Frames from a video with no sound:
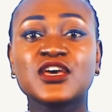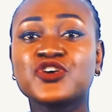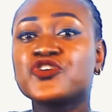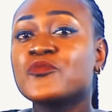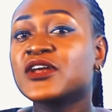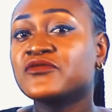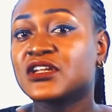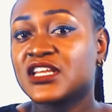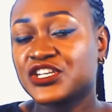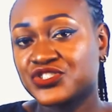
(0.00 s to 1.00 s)
human
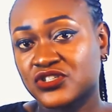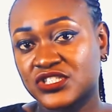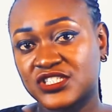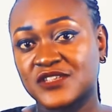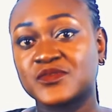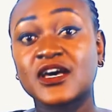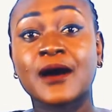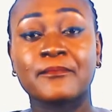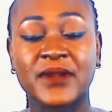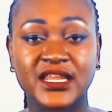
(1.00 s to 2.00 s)
relationships
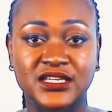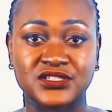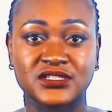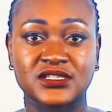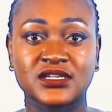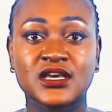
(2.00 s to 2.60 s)
are managed.